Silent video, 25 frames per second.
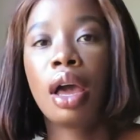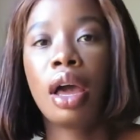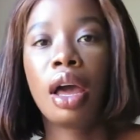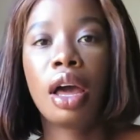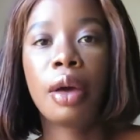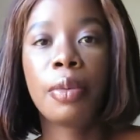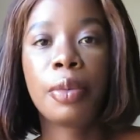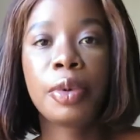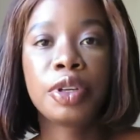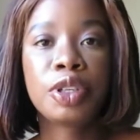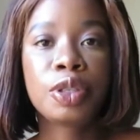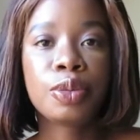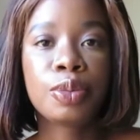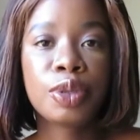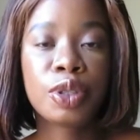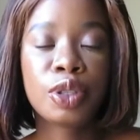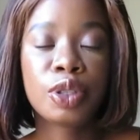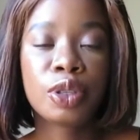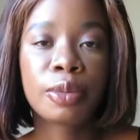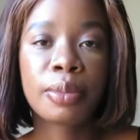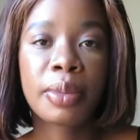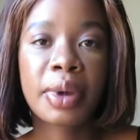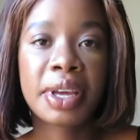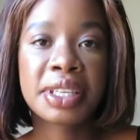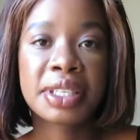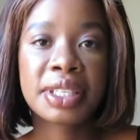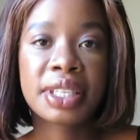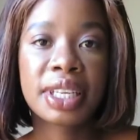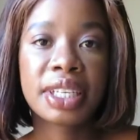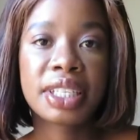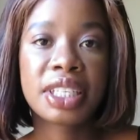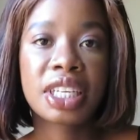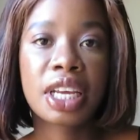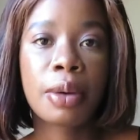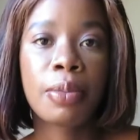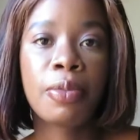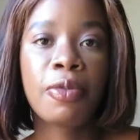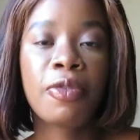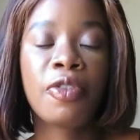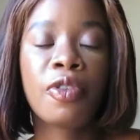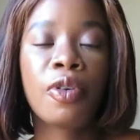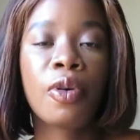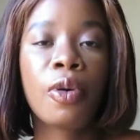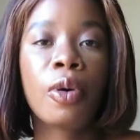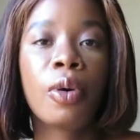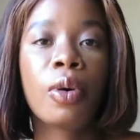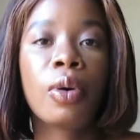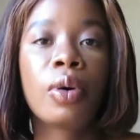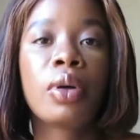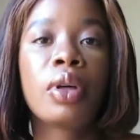I'm going to be doing my setup
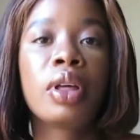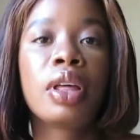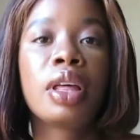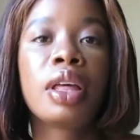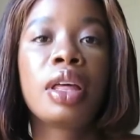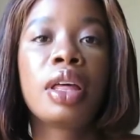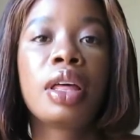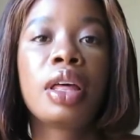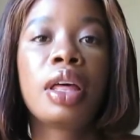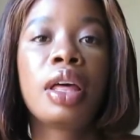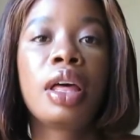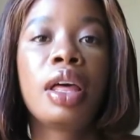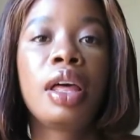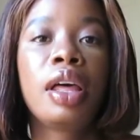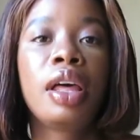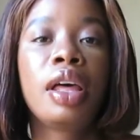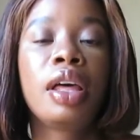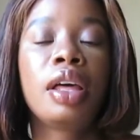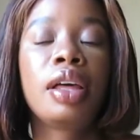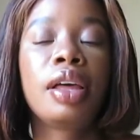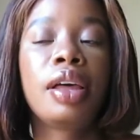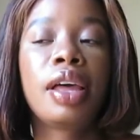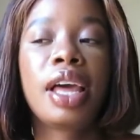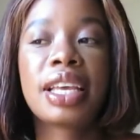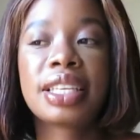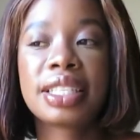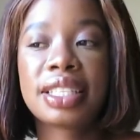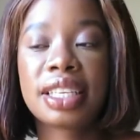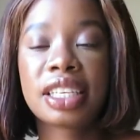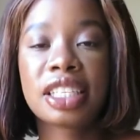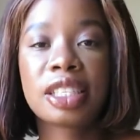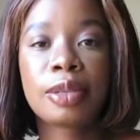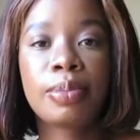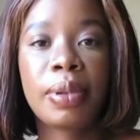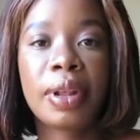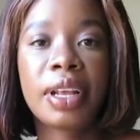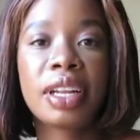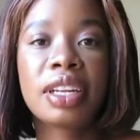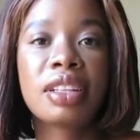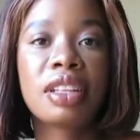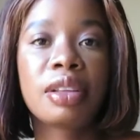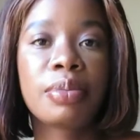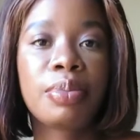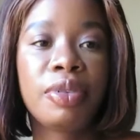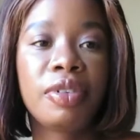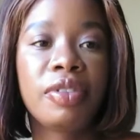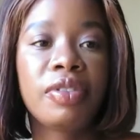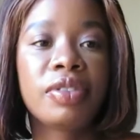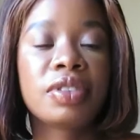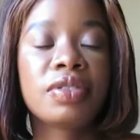for, as I explained in the
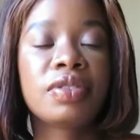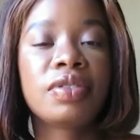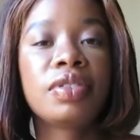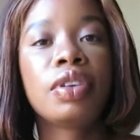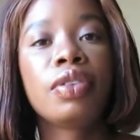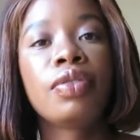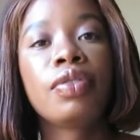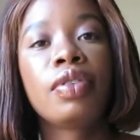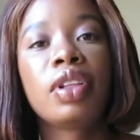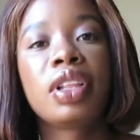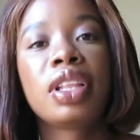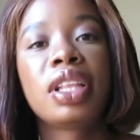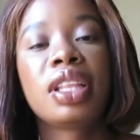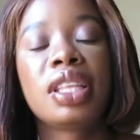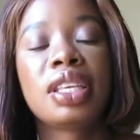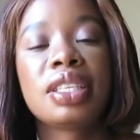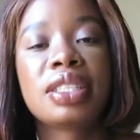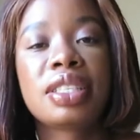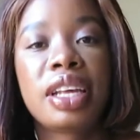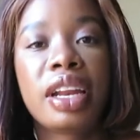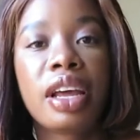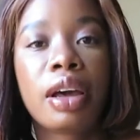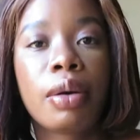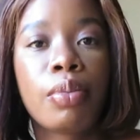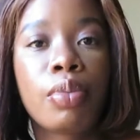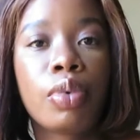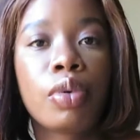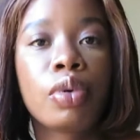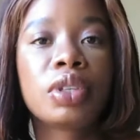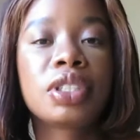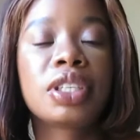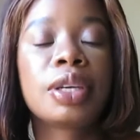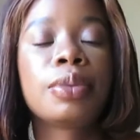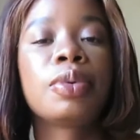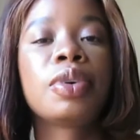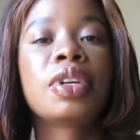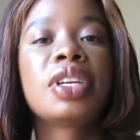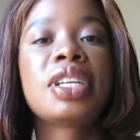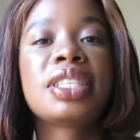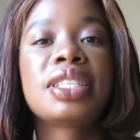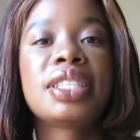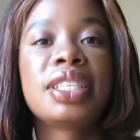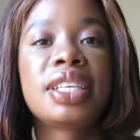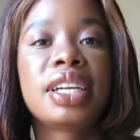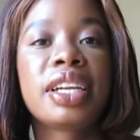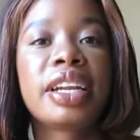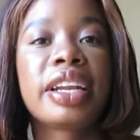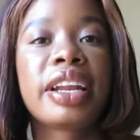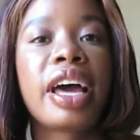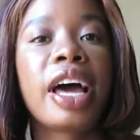previous video, of all the things that I bought. I'm gonna
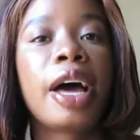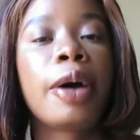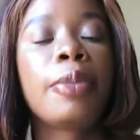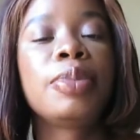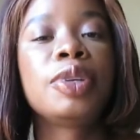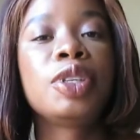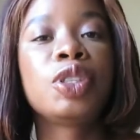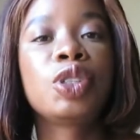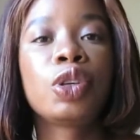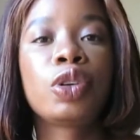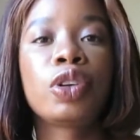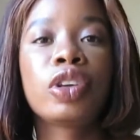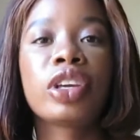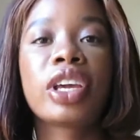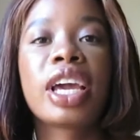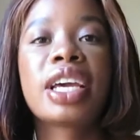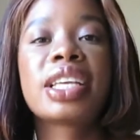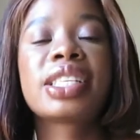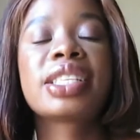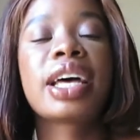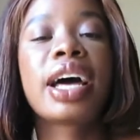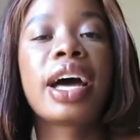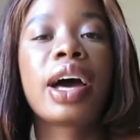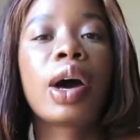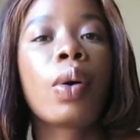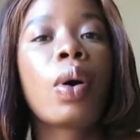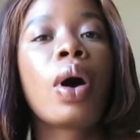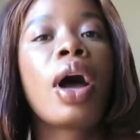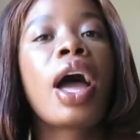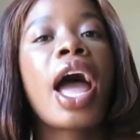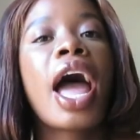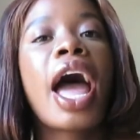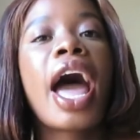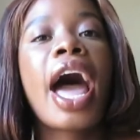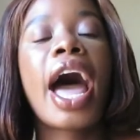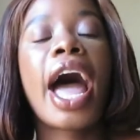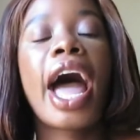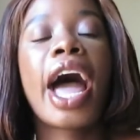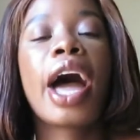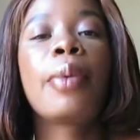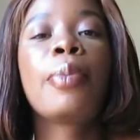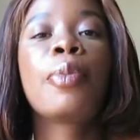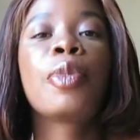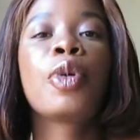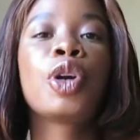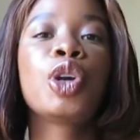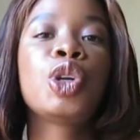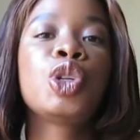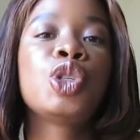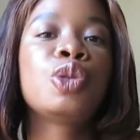set it up and show you guys how
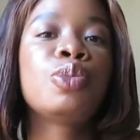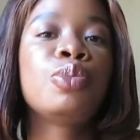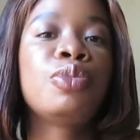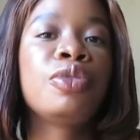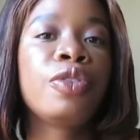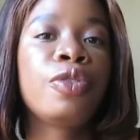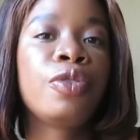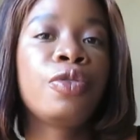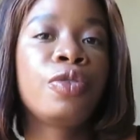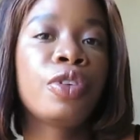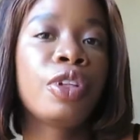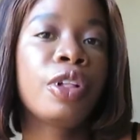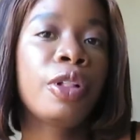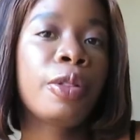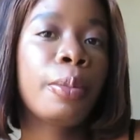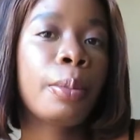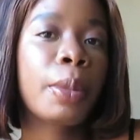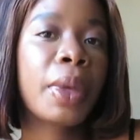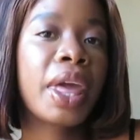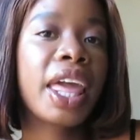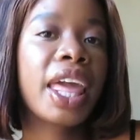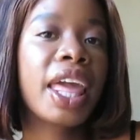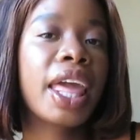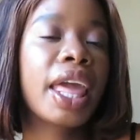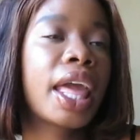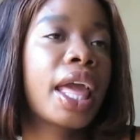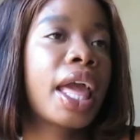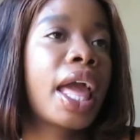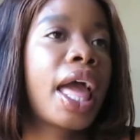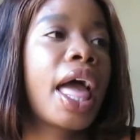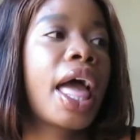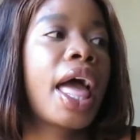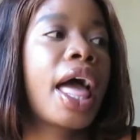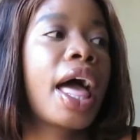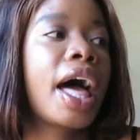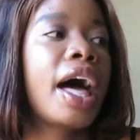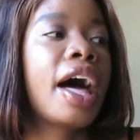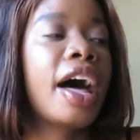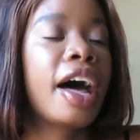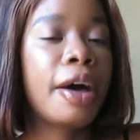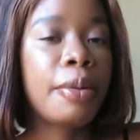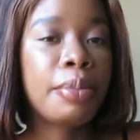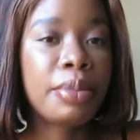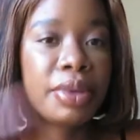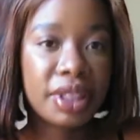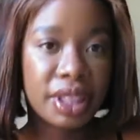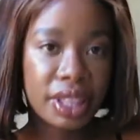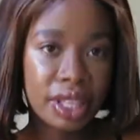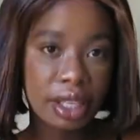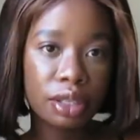I'm going to be filming
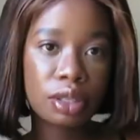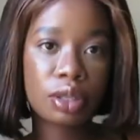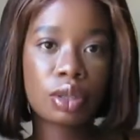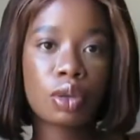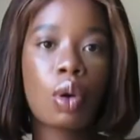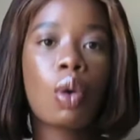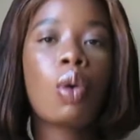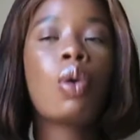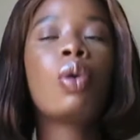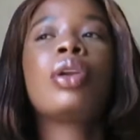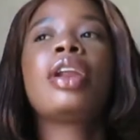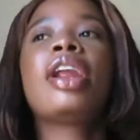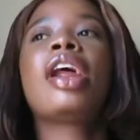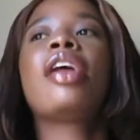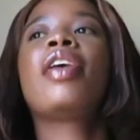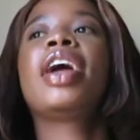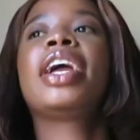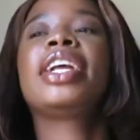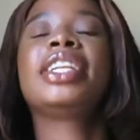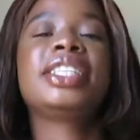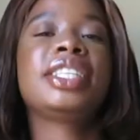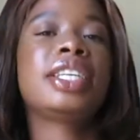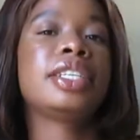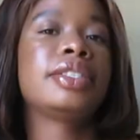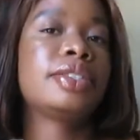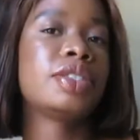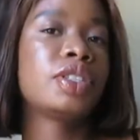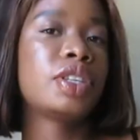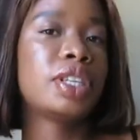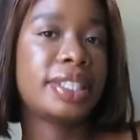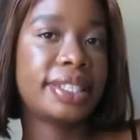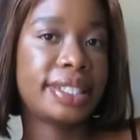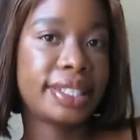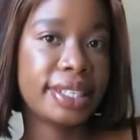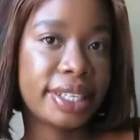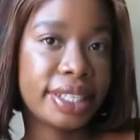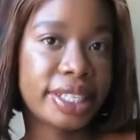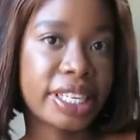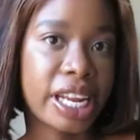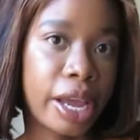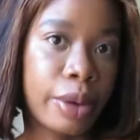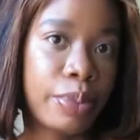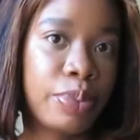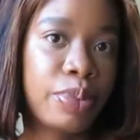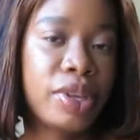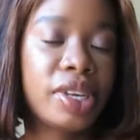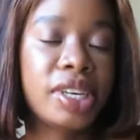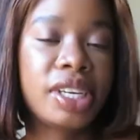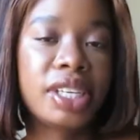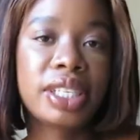in this corner right here. It's not set
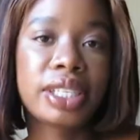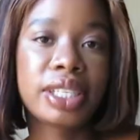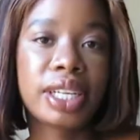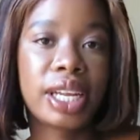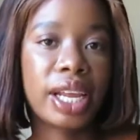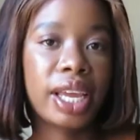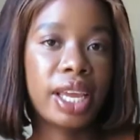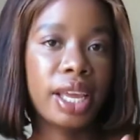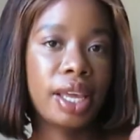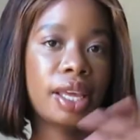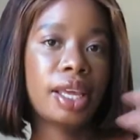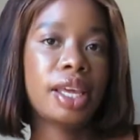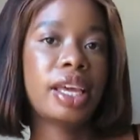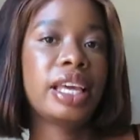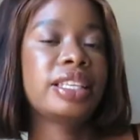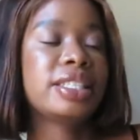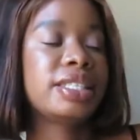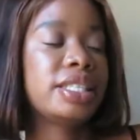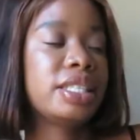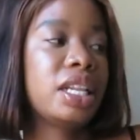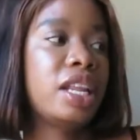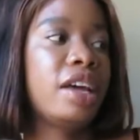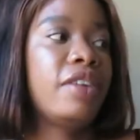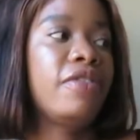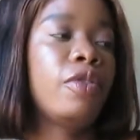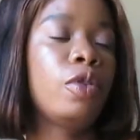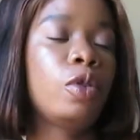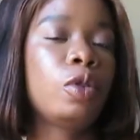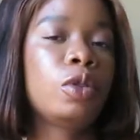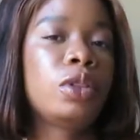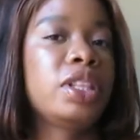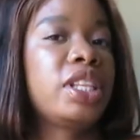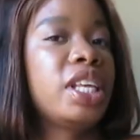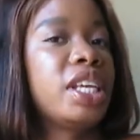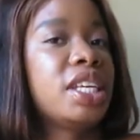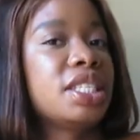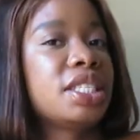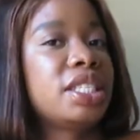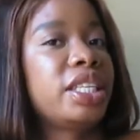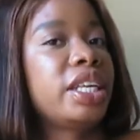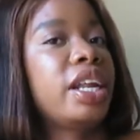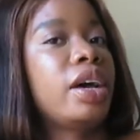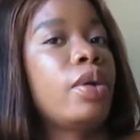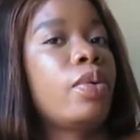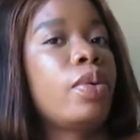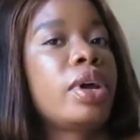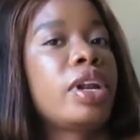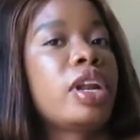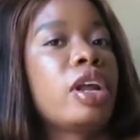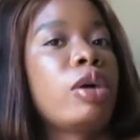up yet, like I still have old things that
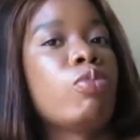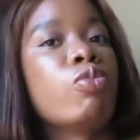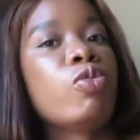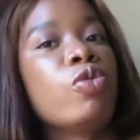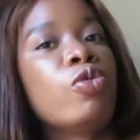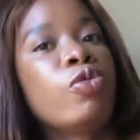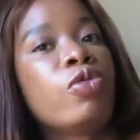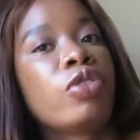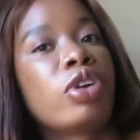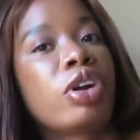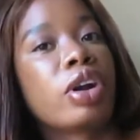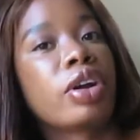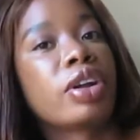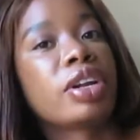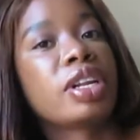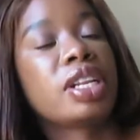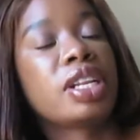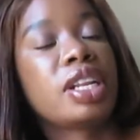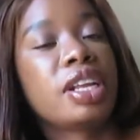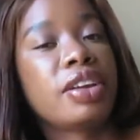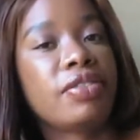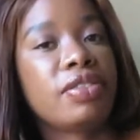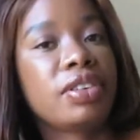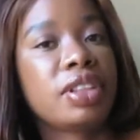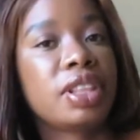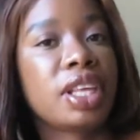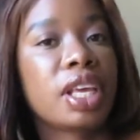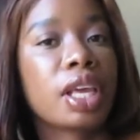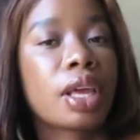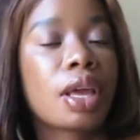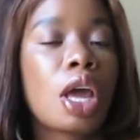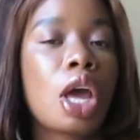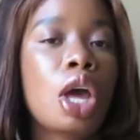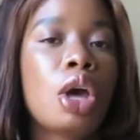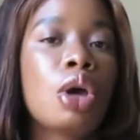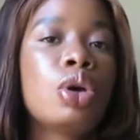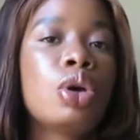I wanna move around and everything.